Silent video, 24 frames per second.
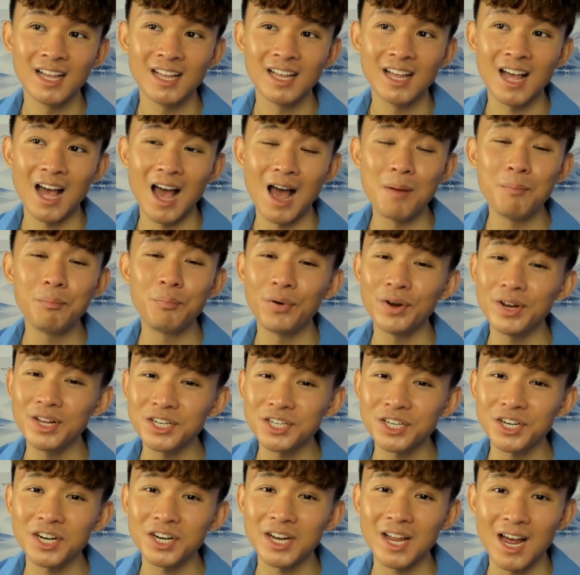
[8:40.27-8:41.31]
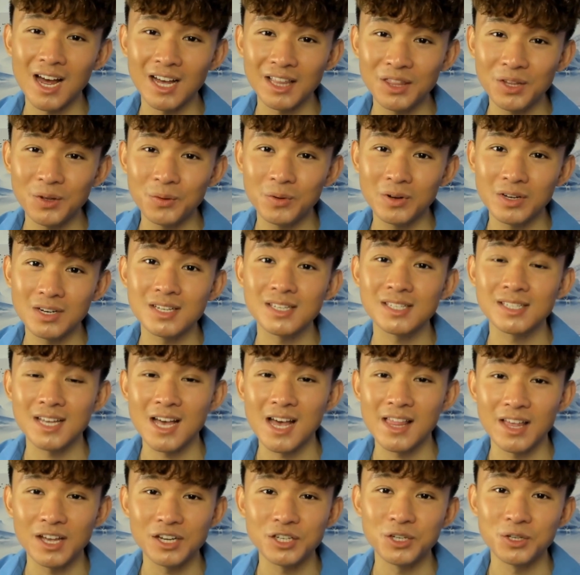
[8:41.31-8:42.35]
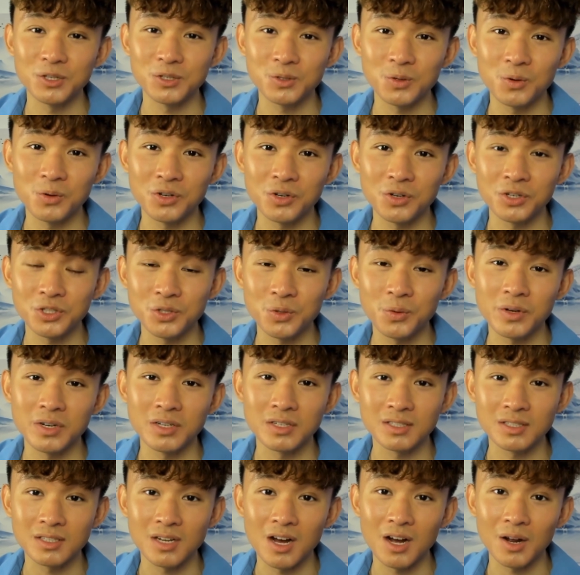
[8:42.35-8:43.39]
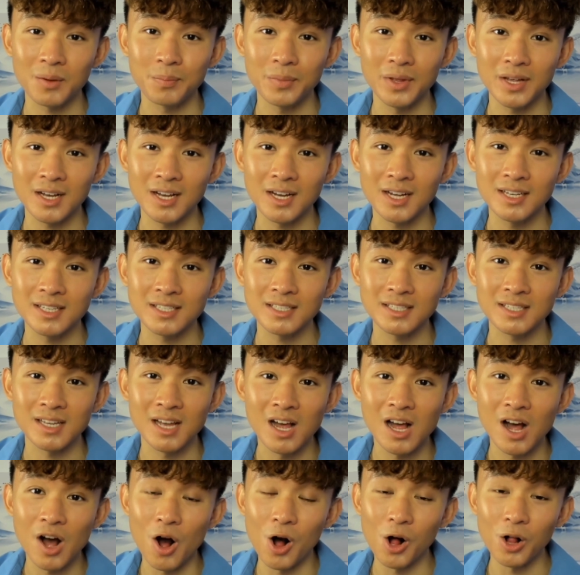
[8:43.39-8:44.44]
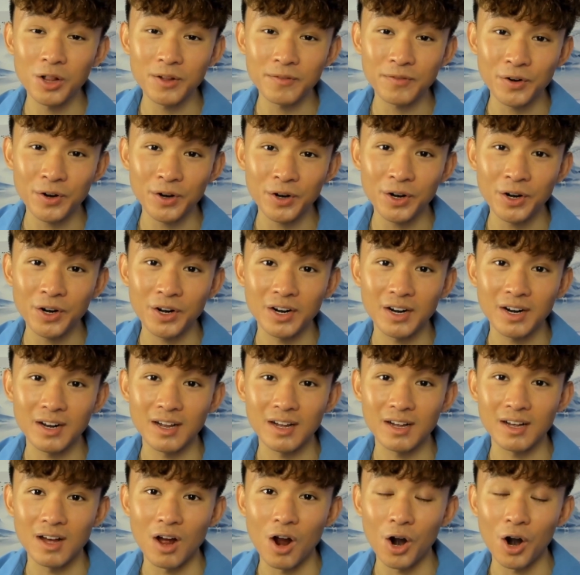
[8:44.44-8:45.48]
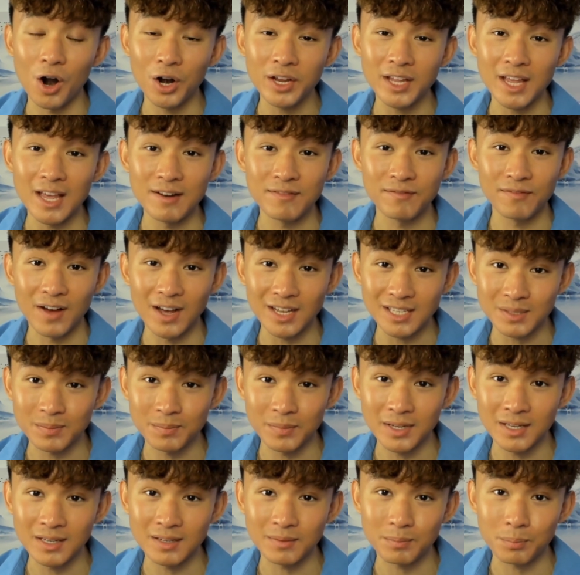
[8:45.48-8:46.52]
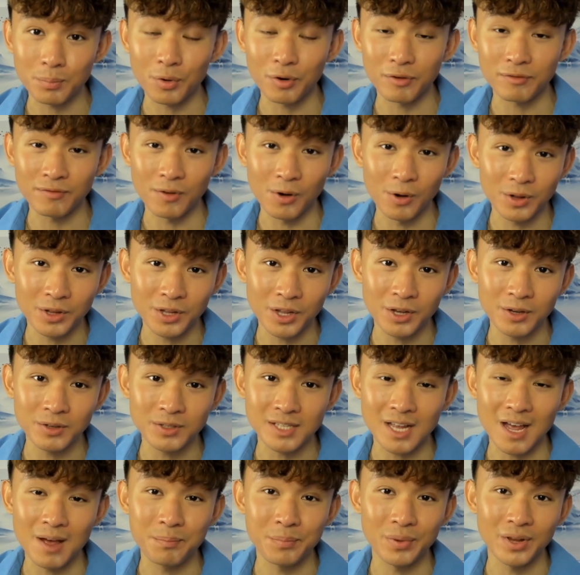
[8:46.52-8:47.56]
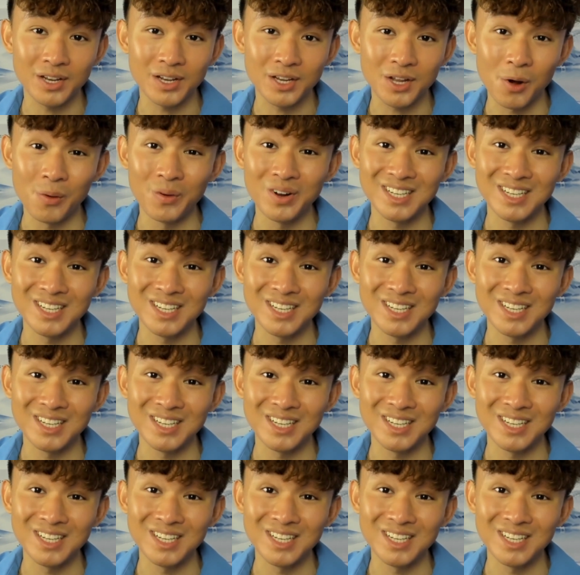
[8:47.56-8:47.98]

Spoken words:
I'm pretty sure Cathie Wood has said that she sold her Twitter stock, because all of her ARK investment portfolios have been going